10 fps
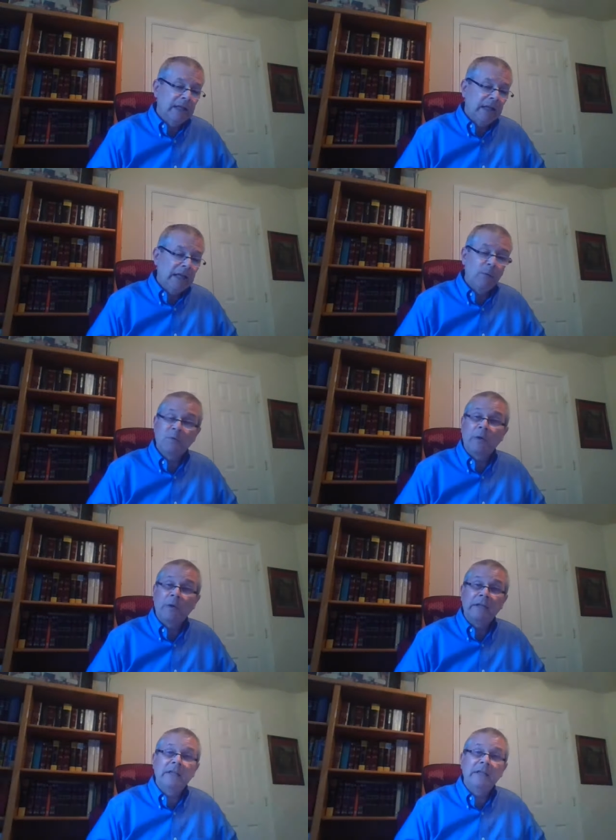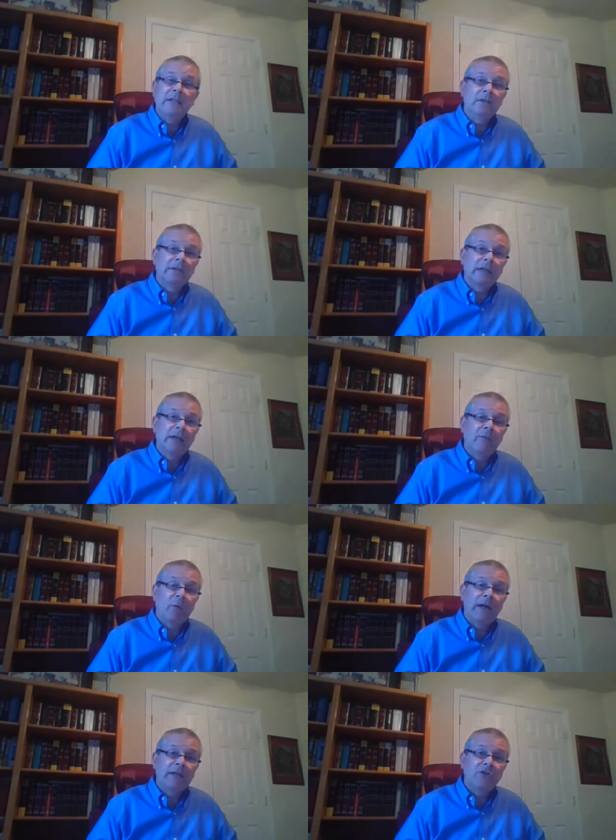He was willing to yield and give
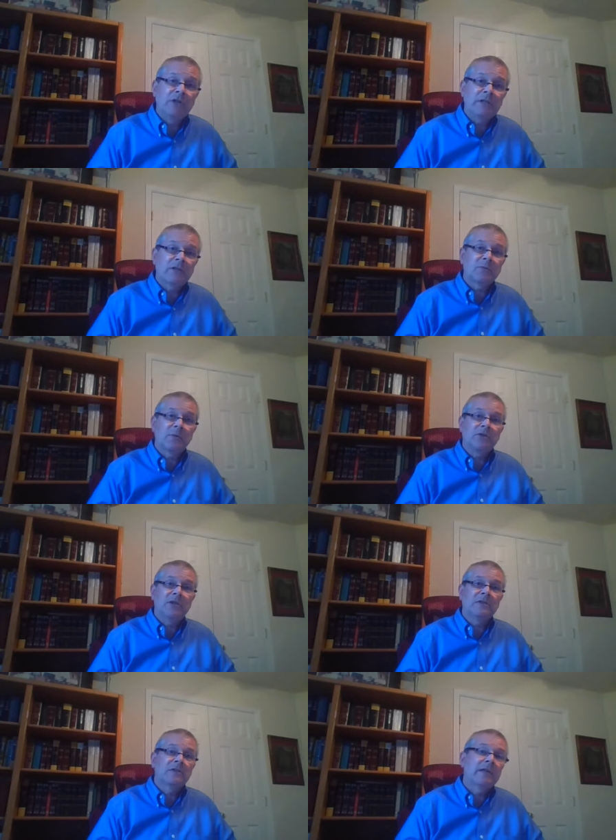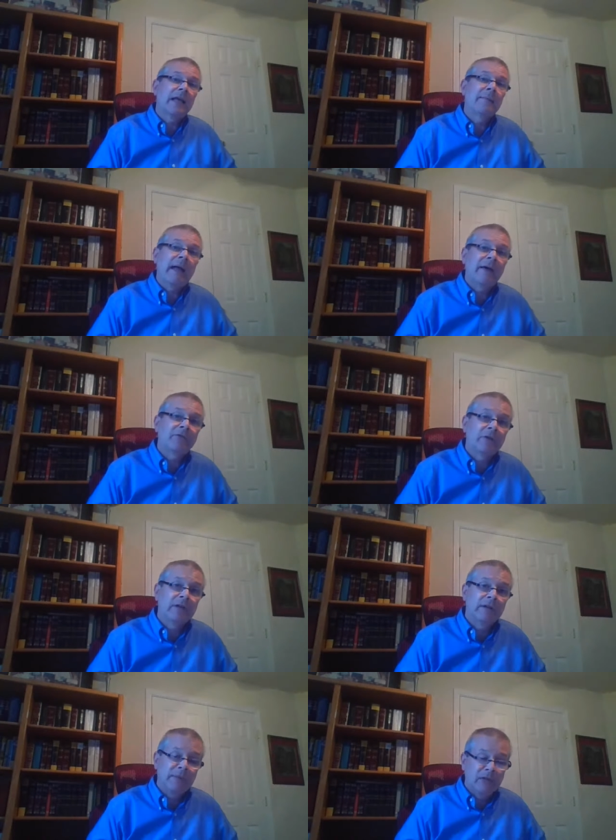way to Jesus when Jesus came after
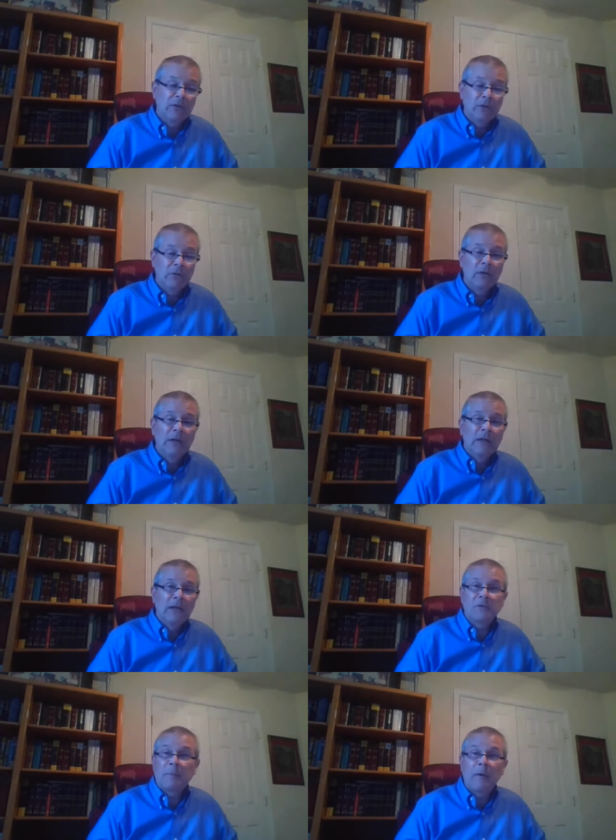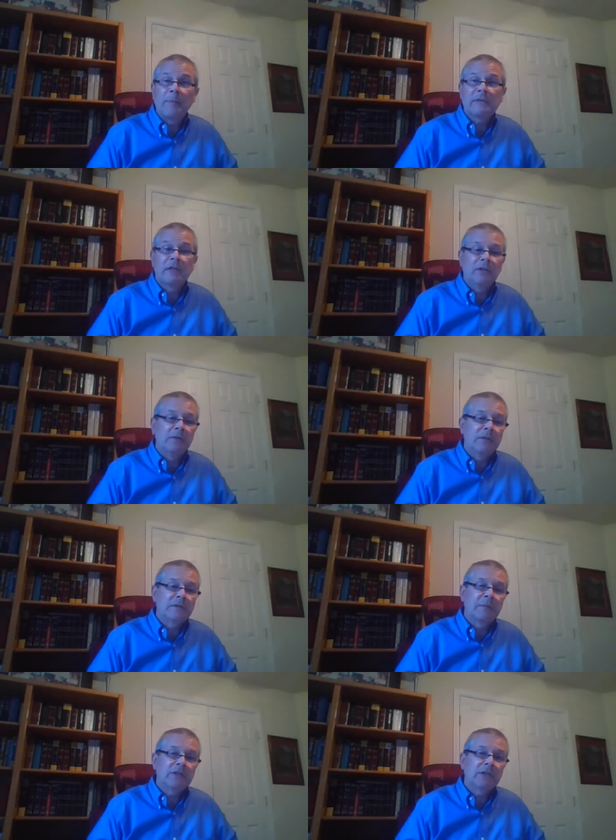him. He knew his purpose. He knew
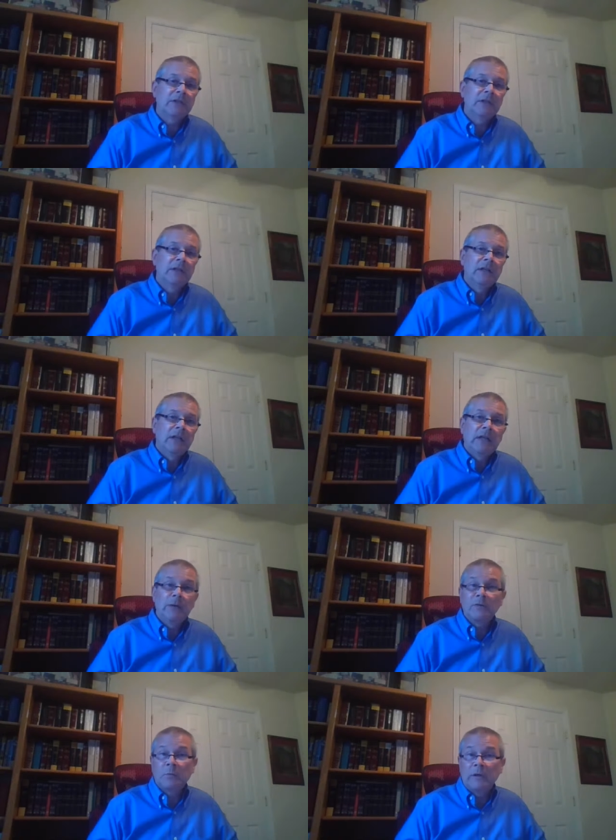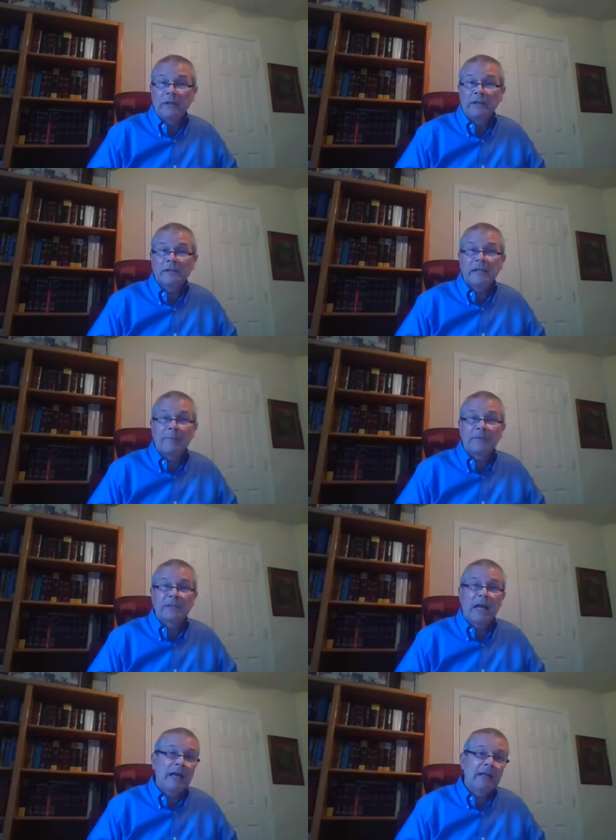his mission. He was willing to step
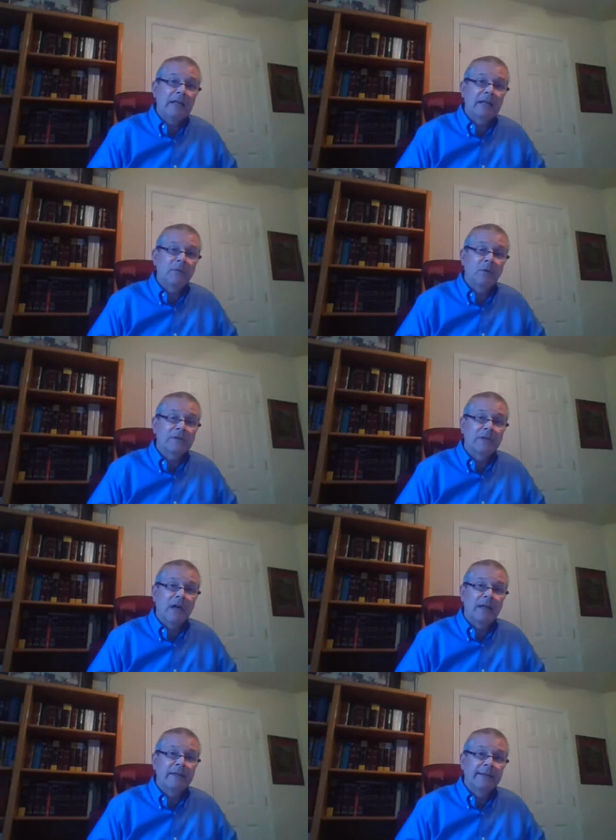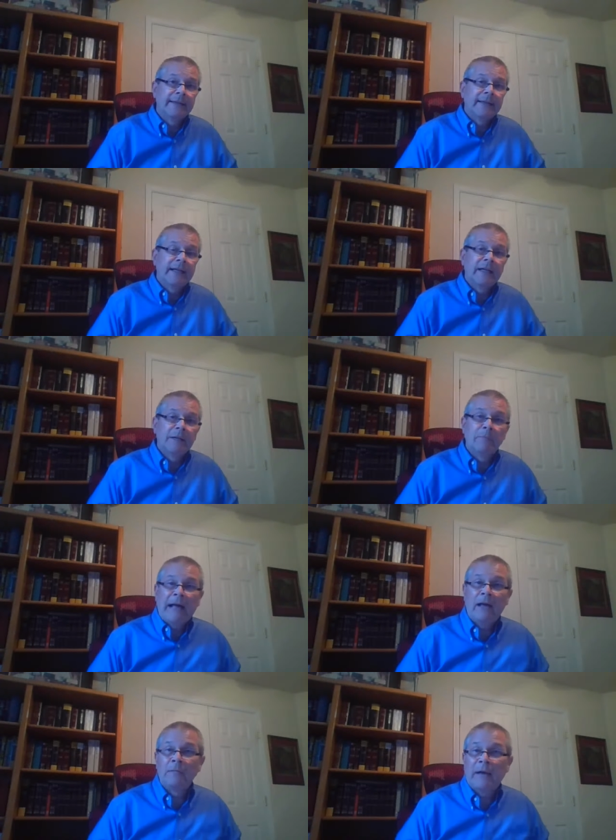aside. He was not
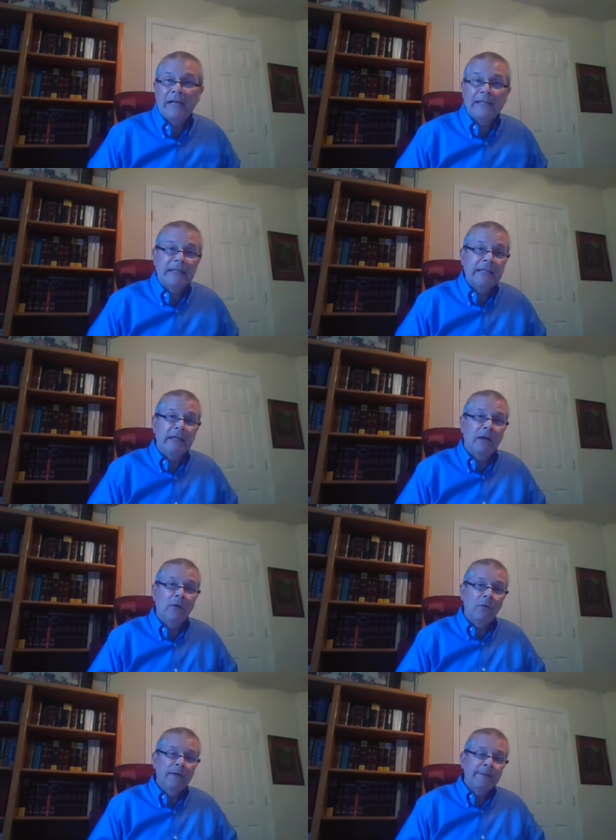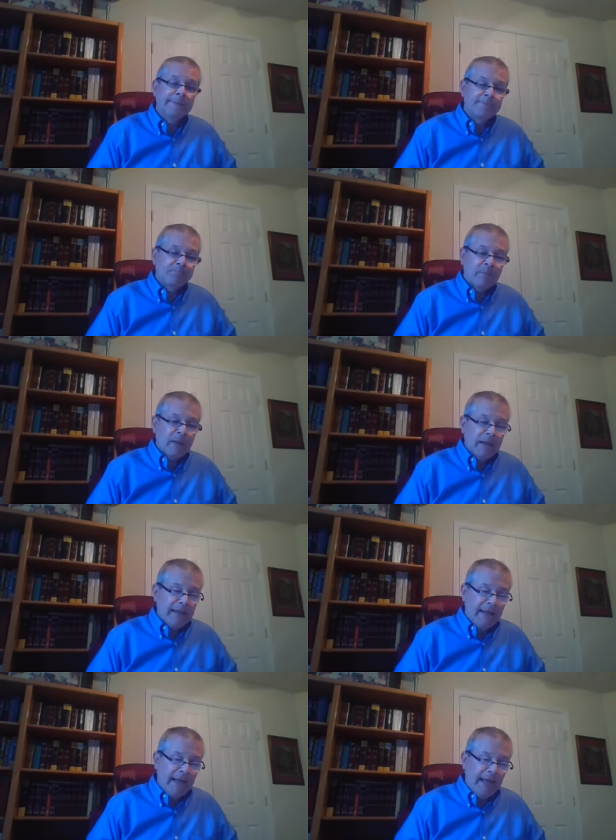bound by his ego.
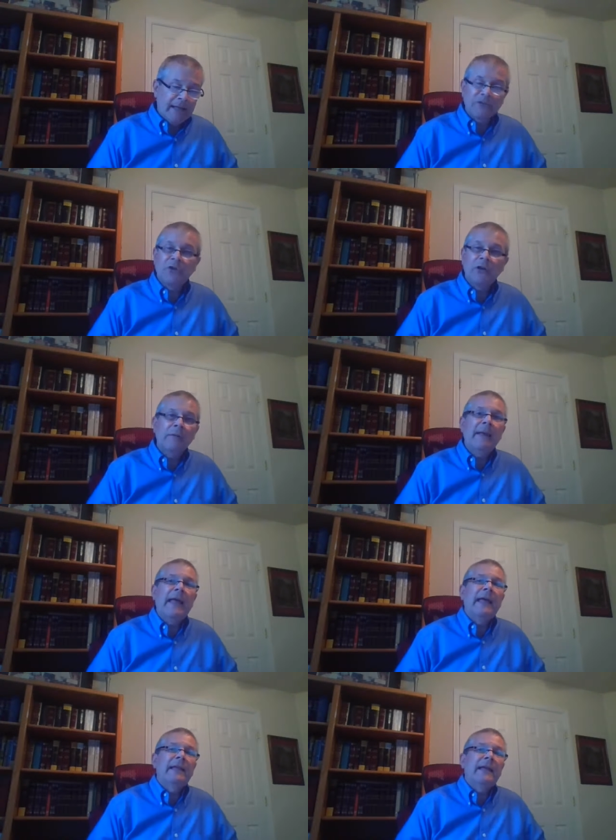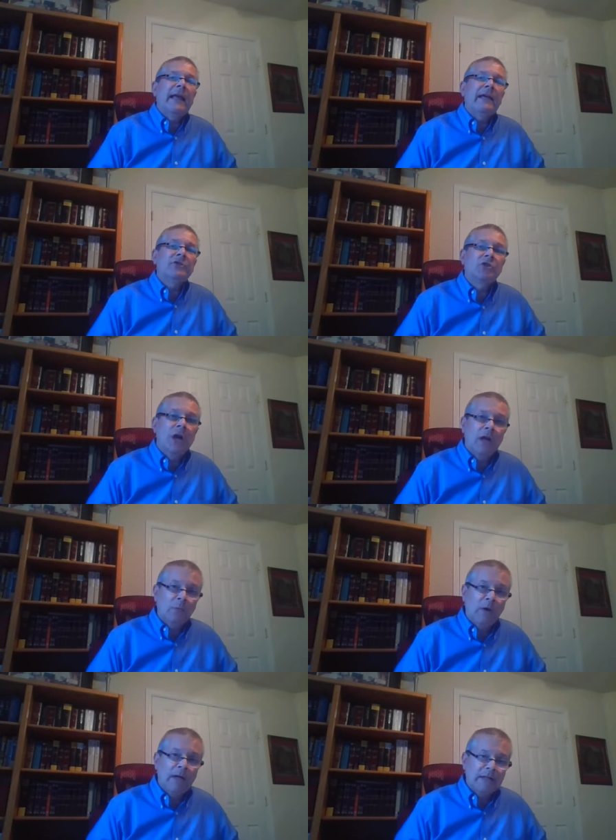And as good a man as John